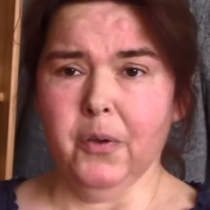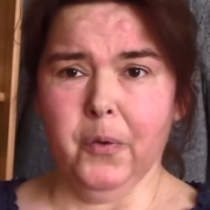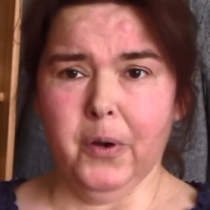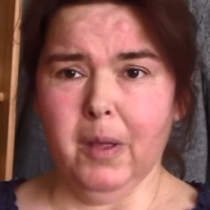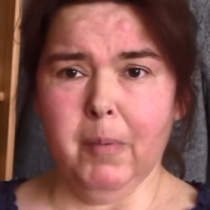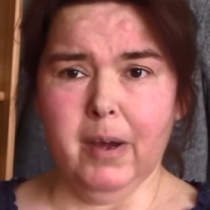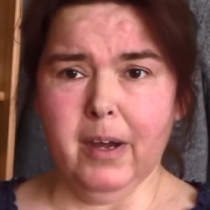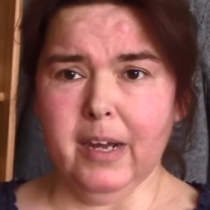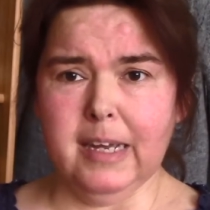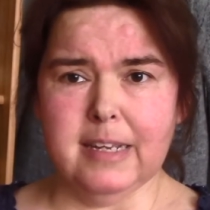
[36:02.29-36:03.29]
gonna
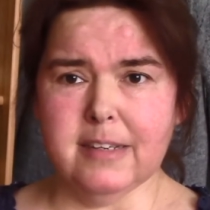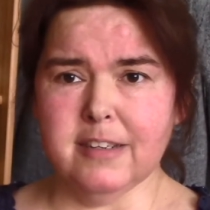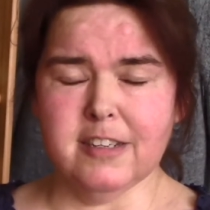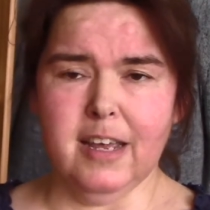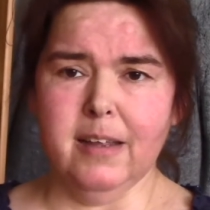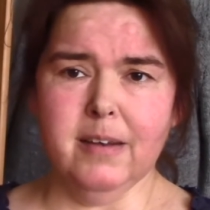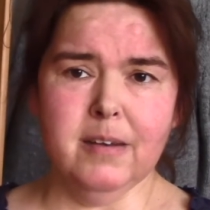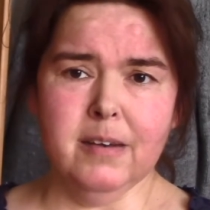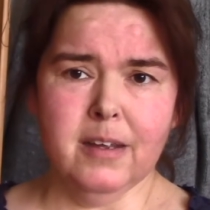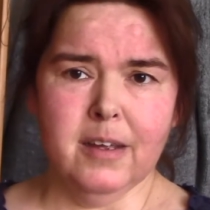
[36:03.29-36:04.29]
buy
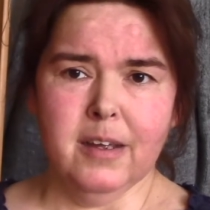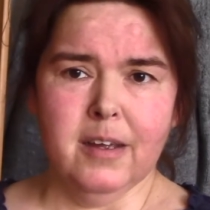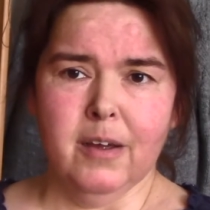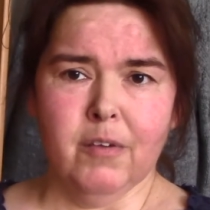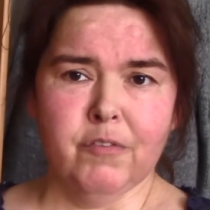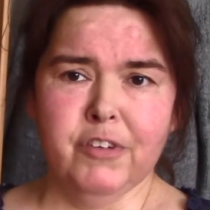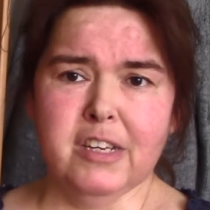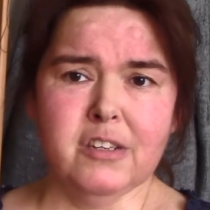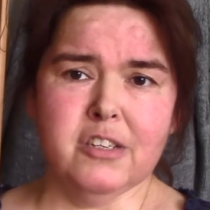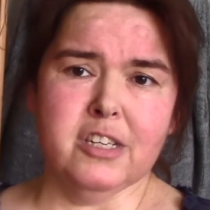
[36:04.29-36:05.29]
10
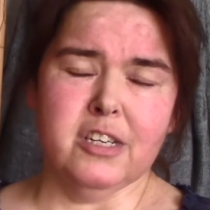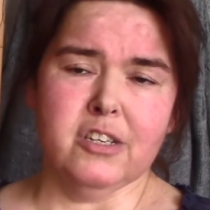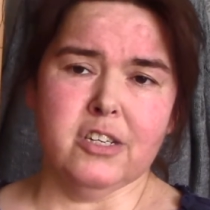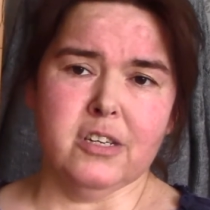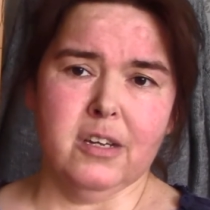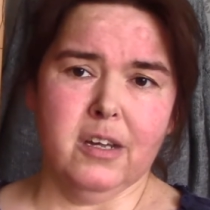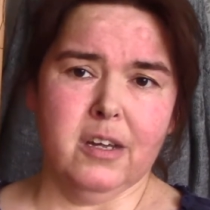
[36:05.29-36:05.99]
vintage